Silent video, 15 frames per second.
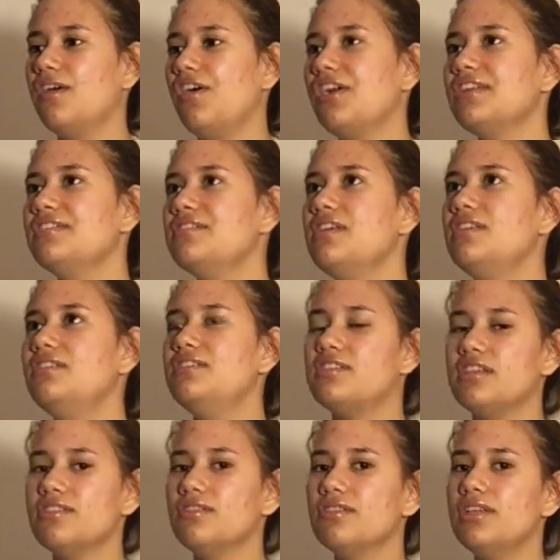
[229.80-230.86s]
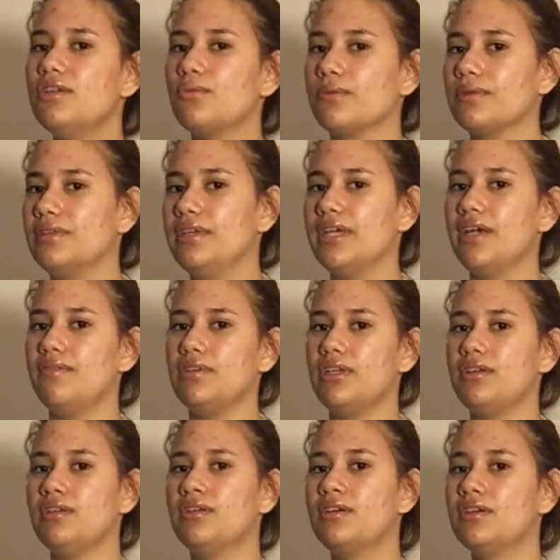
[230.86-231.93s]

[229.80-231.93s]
Honestly, these things are like really heavy.